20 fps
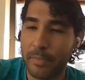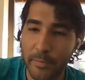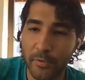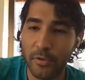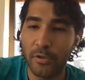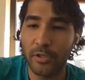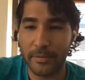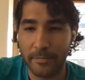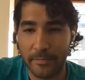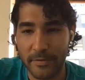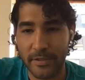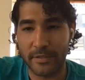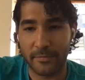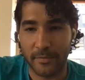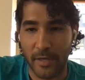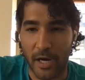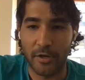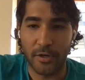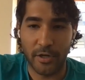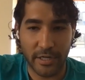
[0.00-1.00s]
people
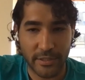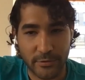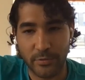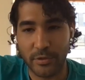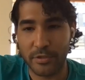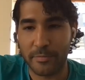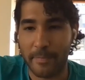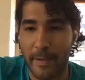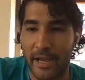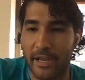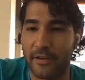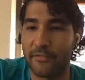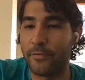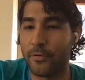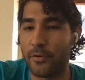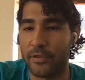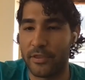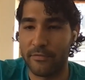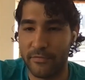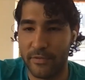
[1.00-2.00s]
are going to switch back and
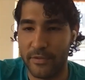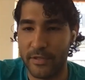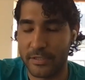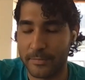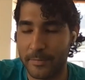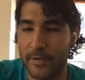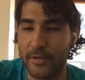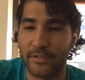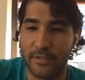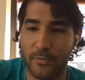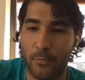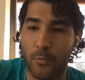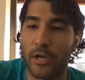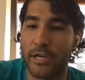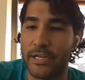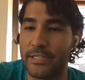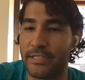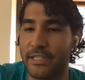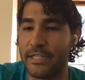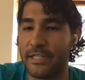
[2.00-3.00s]
forth if the experience in
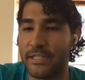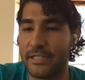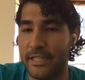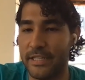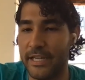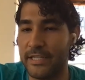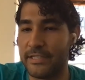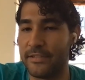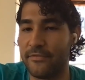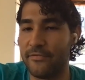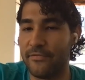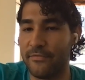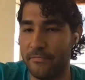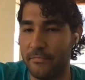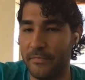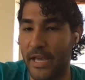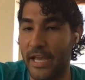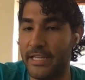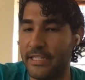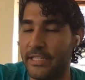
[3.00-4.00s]
one isn't isn't
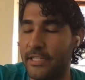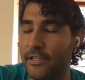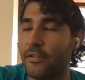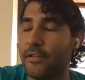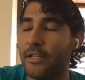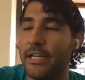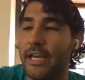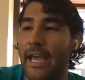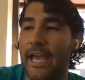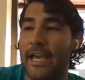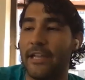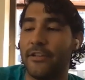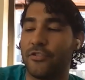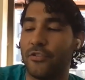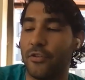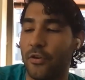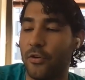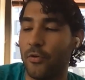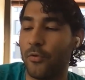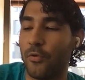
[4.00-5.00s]
ideal. And
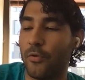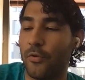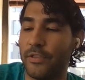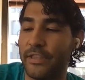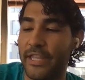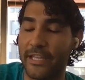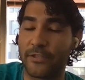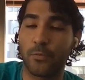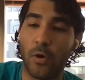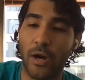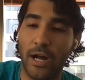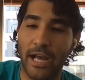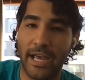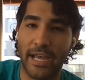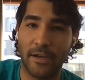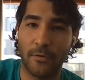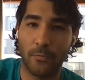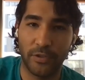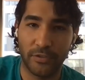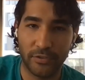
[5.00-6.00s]
so that's
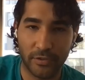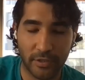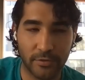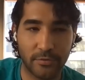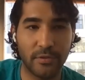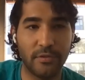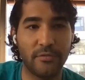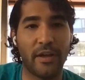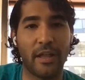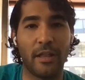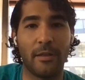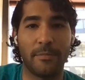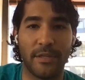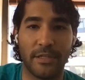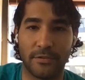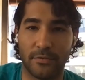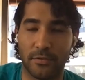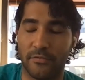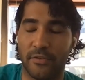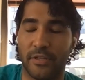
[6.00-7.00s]
why we started to develop
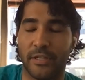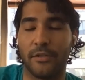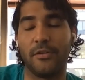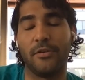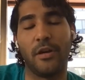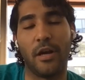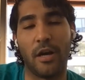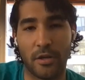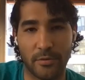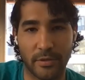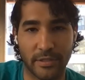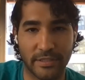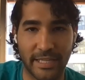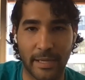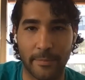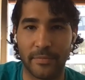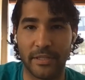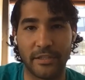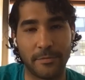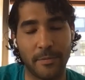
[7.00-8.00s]
this sort of like you know auto
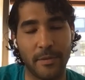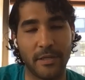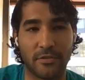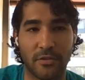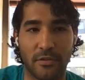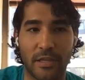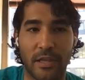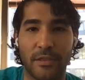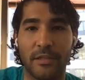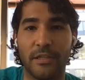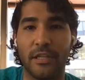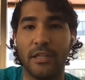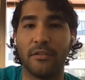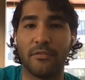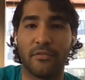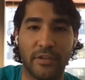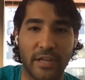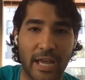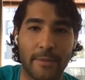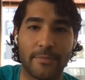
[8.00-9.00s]
accept. Let's make sure that the
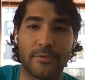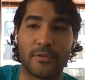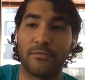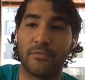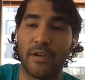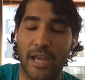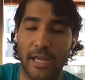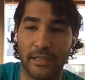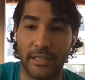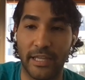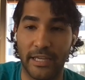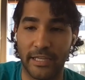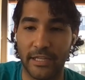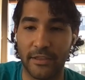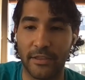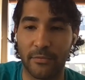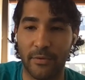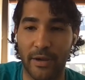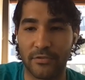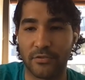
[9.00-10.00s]
delivery apps are
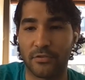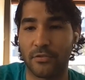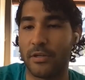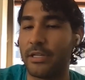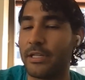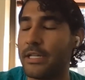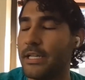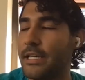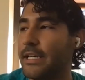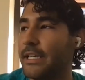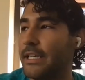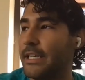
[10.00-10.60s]
liking the restaurant.